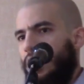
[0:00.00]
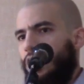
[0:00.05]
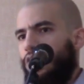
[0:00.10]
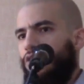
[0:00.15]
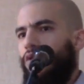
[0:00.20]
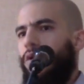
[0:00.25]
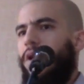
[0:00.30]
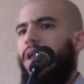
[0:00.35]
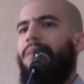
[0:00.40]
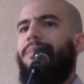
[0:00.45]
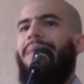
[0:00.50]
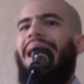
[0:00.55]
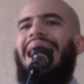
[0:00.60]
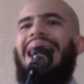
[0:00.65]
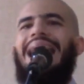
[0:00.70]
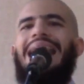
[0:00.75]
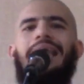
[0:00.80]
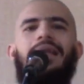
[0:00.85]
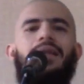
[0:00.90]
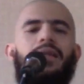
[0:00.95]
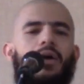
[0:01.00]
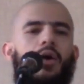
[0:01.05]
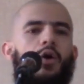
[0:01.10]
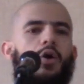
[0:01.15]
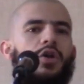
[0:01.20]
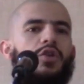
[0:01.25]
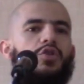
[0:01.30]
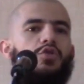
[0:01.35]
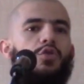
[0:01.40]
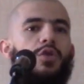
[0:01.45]
to remain
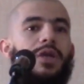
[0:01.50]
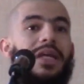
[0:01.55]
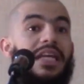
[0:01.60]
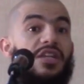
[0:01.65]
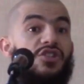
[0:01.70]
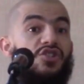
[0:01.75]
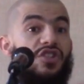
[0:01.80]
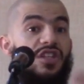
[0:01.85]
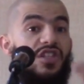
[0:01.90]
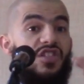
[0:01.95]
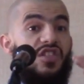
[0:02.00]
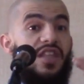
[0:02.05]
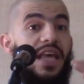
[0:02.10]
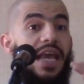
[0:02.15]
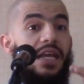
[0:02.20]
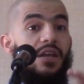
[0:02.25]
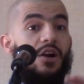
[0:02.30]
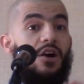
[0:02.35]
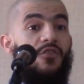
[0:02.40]
or to reach the state